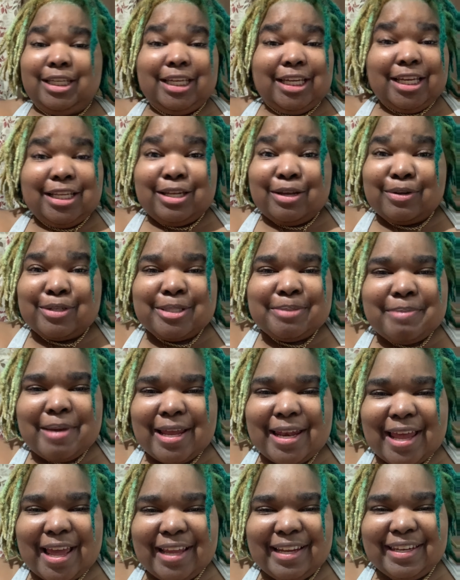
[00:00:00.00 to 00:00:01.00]
it don't
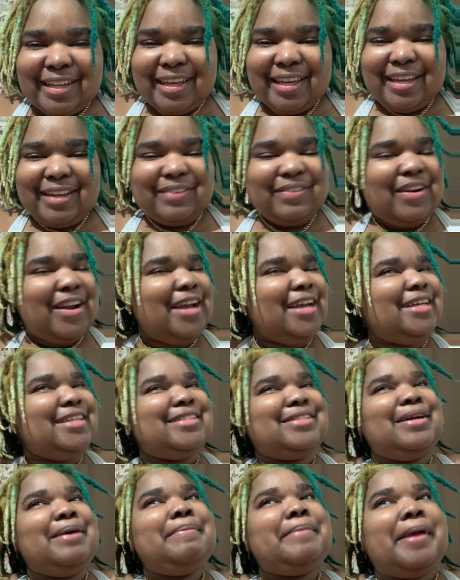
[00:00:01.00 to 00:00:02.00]
smell like nothing, right?
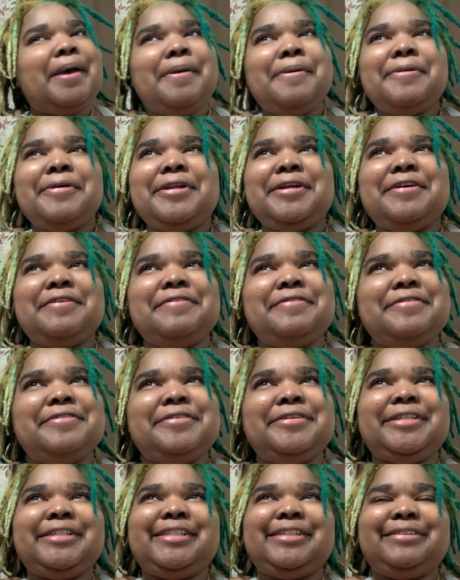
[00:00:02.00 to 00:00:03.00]
So I'm like, whatever,
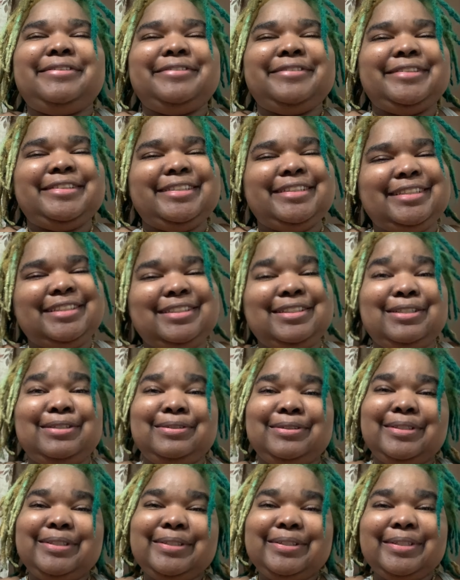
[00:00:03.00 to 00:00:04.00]
whatever, you
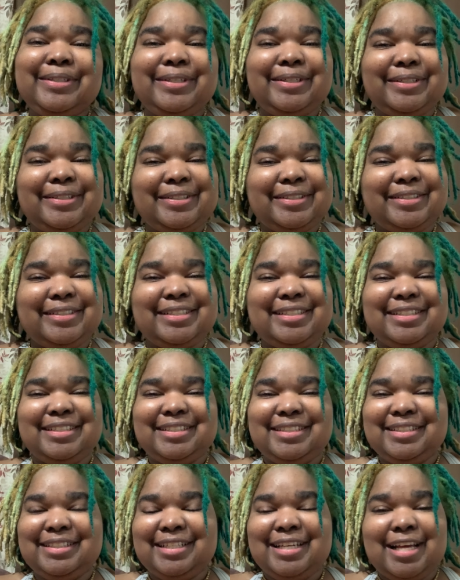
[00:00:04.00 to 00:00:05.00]
know, do do do
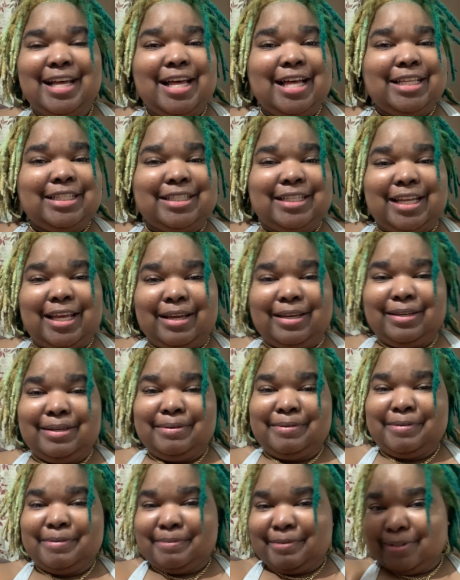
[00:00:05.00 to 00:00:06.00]
do. So like,
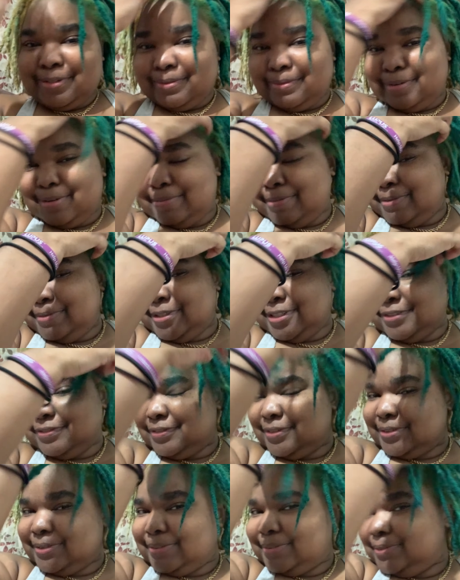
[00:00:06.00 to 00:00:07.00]
I wrote a warm up his
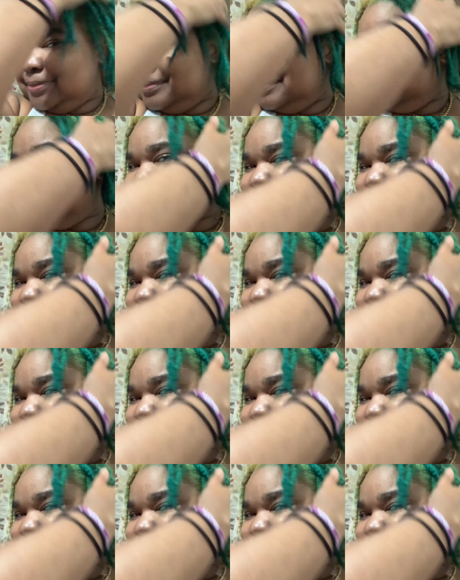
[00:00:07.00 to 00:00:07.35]
food.